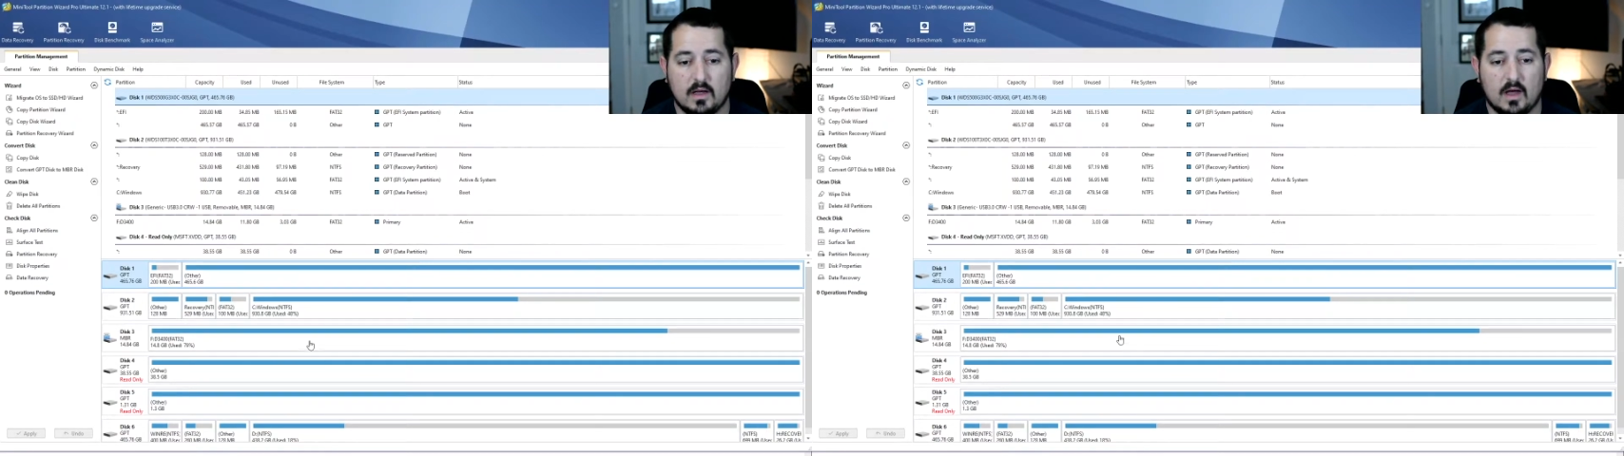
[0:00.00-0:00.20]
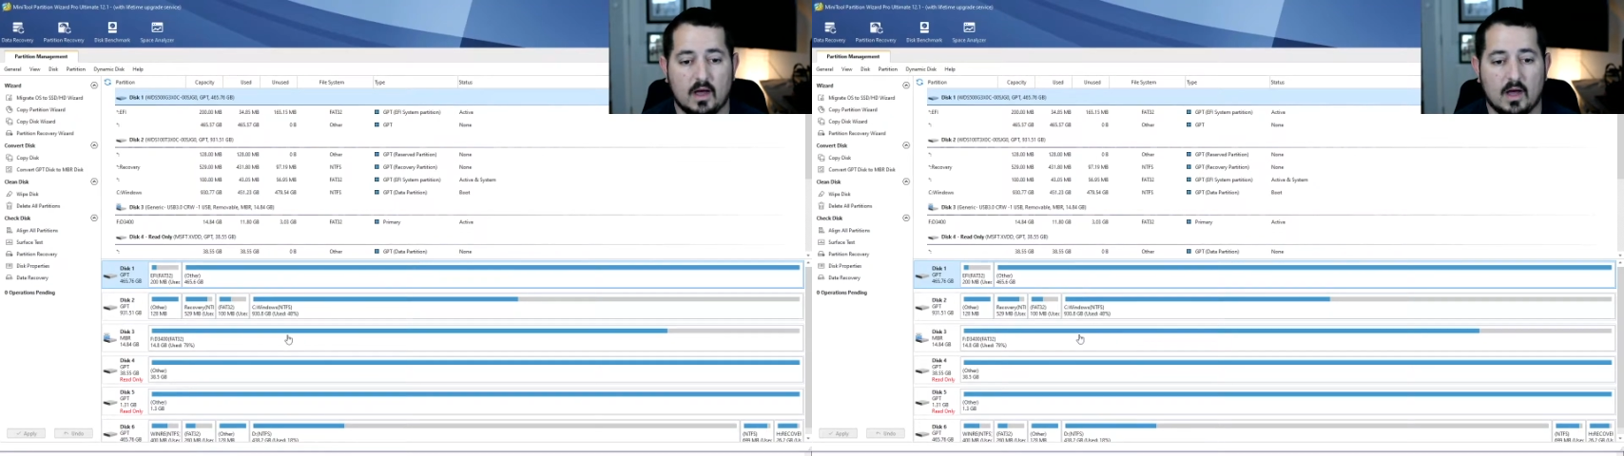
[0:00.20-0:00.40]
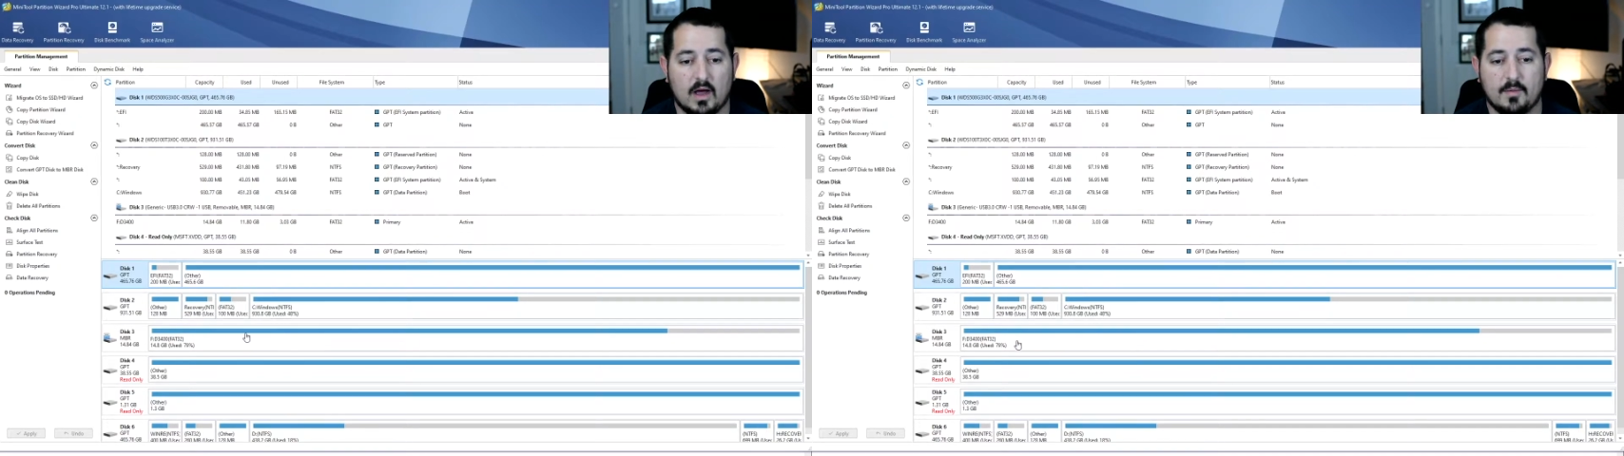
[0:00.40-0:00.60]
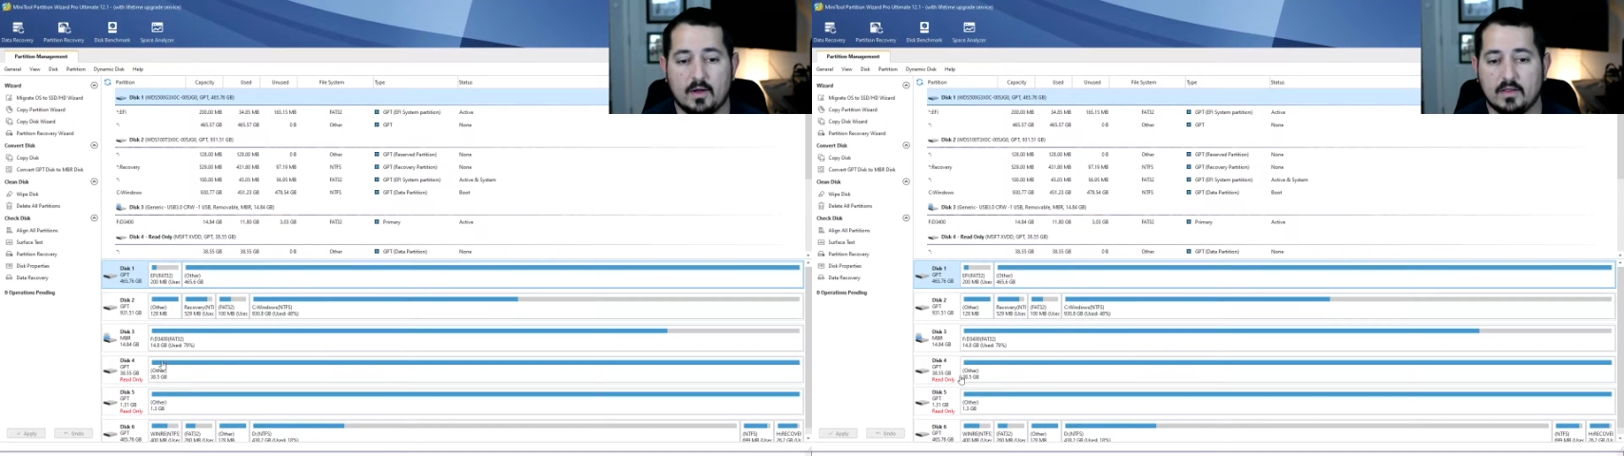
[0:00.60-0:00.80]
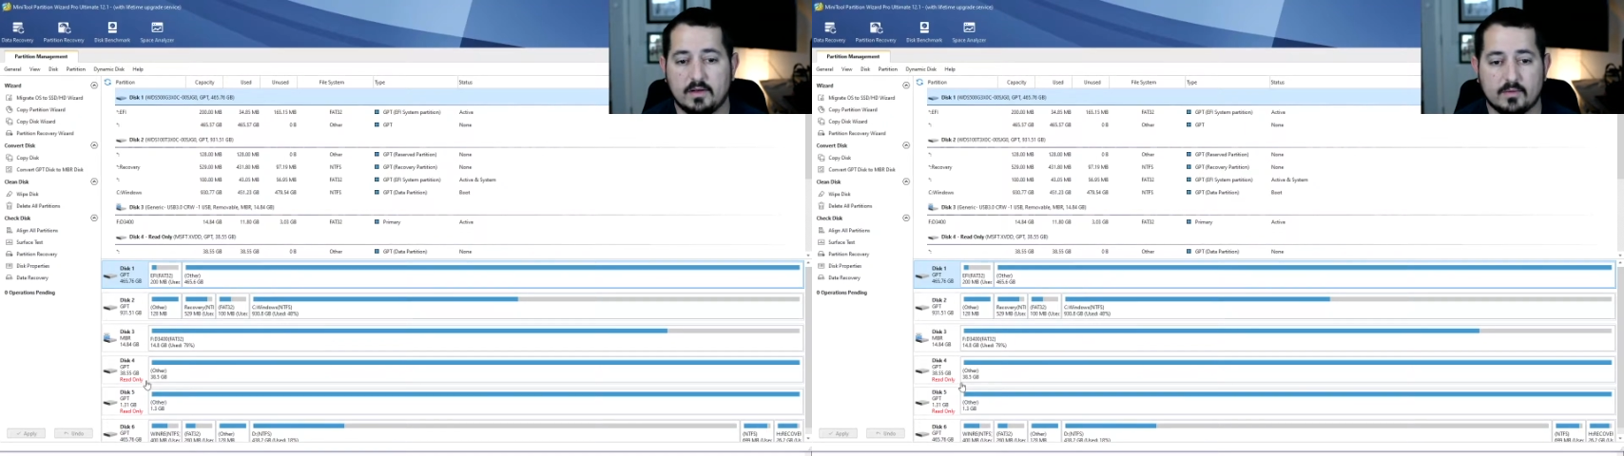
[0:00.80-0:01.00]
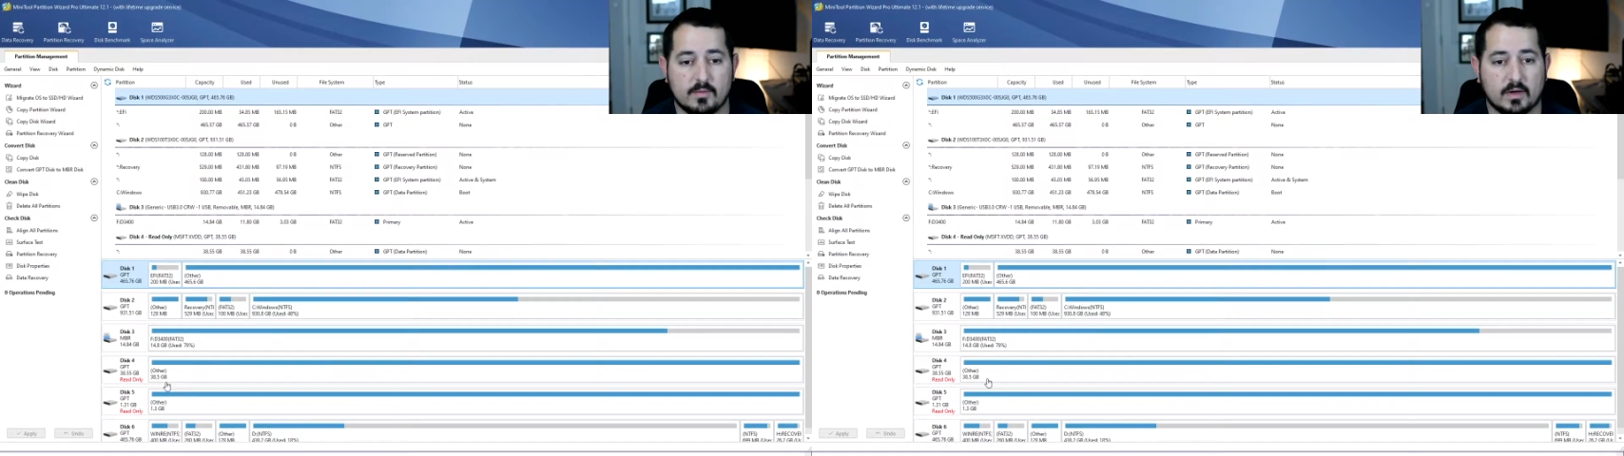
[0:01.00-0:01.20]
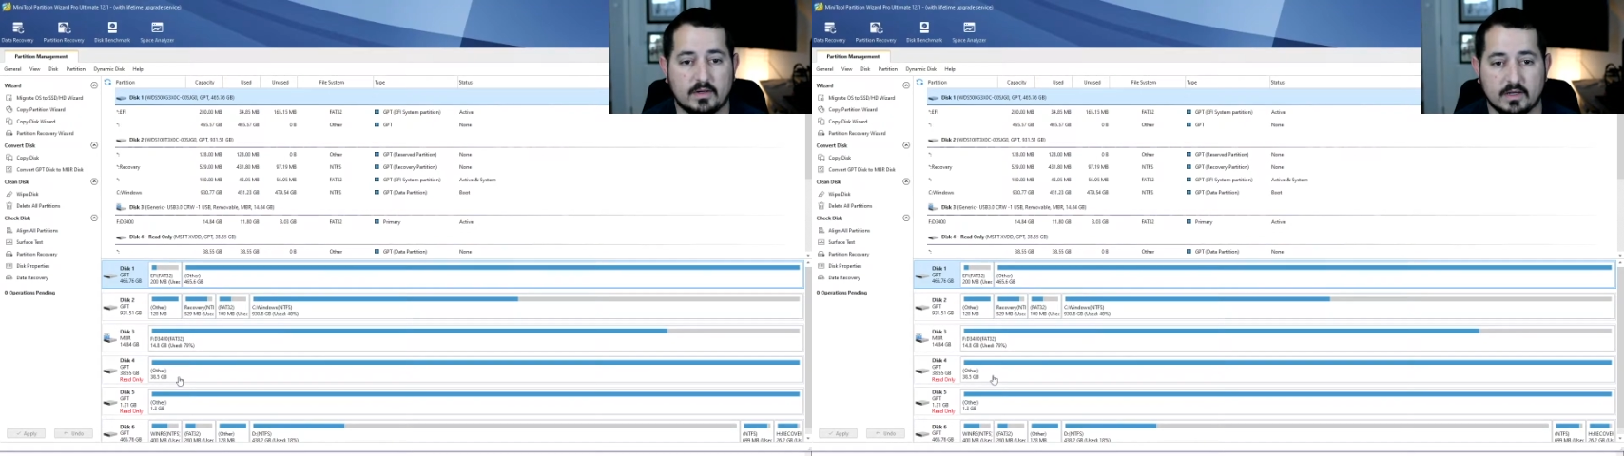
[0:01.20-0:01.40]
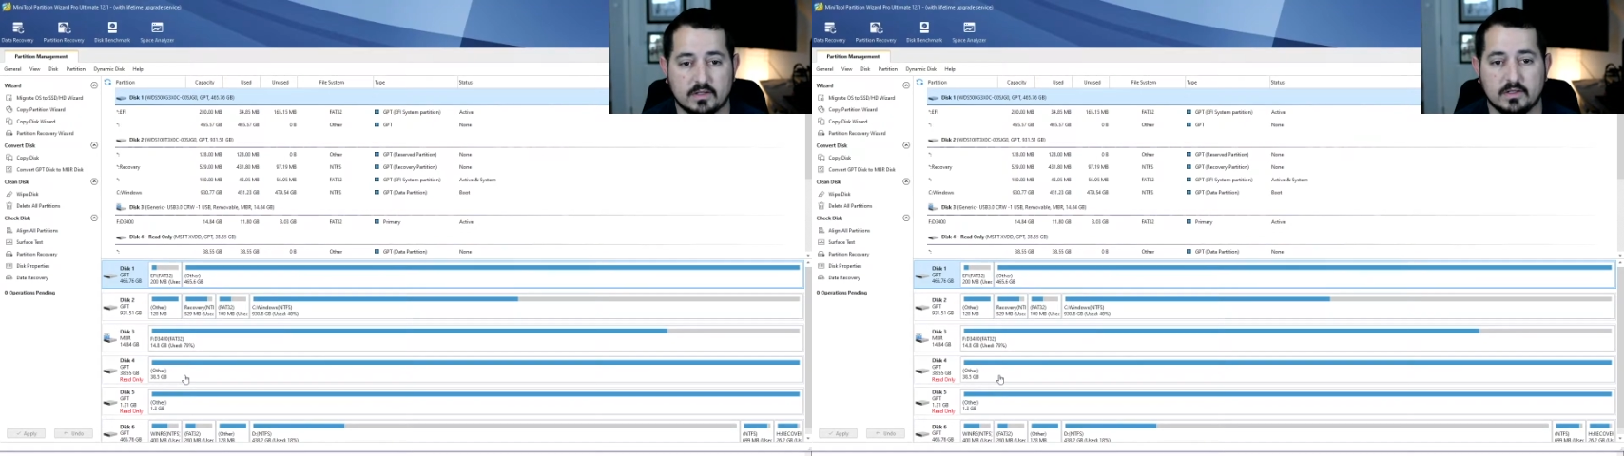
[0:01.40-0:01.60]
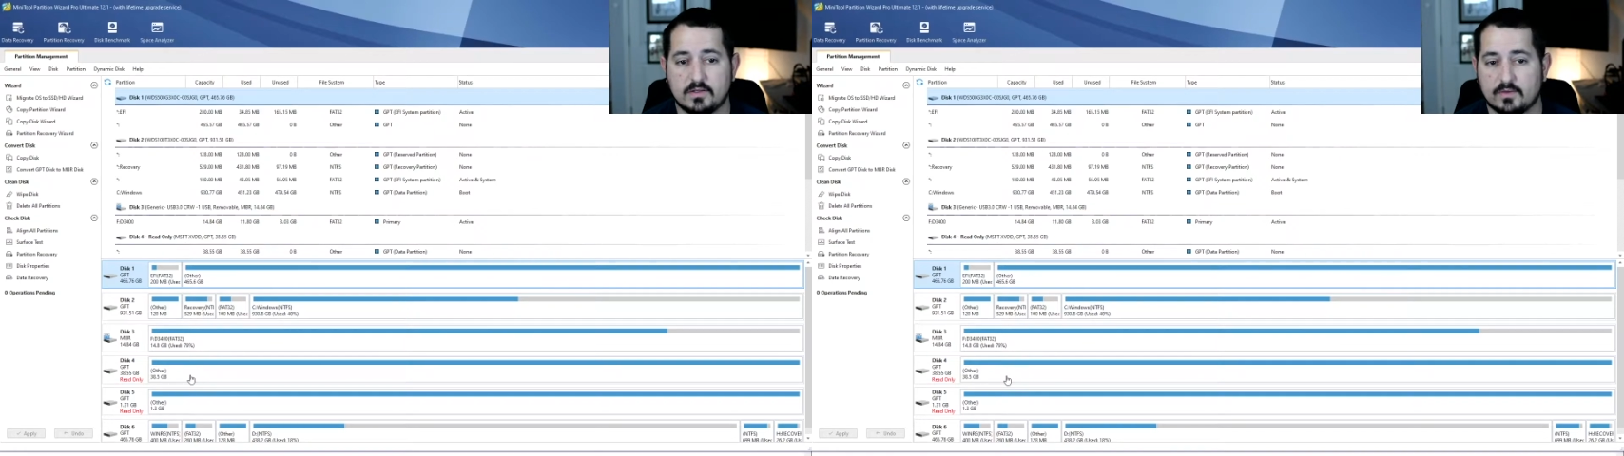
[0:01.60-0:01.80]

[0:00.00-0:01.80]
all the different partitions